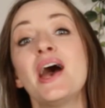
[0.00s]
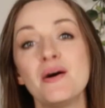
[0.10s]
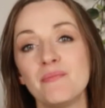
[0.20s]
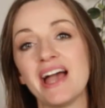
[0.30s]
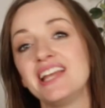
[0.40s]

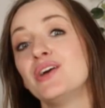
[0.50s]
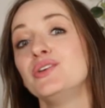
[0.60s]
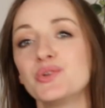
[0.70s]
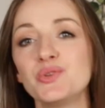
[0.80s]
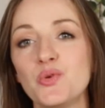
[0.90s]
By now,
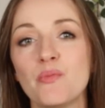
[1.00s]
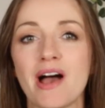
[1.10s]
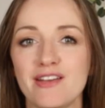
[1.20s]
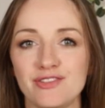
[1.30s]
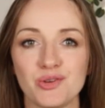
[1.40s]
you'll know
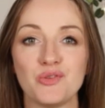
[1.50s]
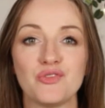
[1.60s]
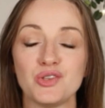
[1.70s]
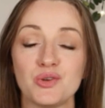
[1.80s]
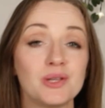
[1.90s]
my view that
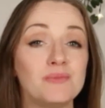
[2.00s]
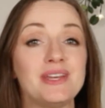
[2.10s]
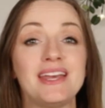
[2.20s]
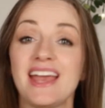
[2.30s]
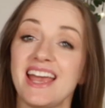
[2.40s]
you can
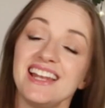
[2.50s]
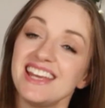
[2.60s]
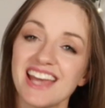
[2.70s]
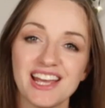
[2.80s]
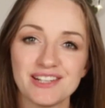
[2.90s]
be any
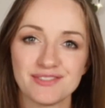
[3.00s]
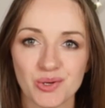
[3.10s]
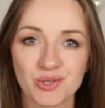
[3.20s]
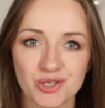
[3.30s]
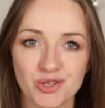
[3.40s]
kind of
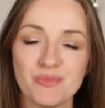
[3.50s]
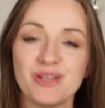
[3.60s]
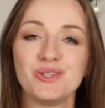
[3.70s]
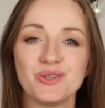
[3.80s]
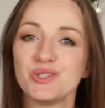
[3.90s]
doctor human
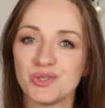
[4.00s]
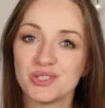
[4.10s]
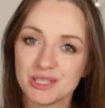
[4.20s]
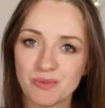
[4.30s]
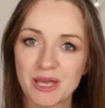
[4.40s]
you choose
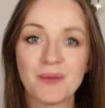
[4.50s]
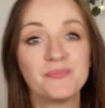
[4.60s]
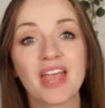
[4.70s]
to be.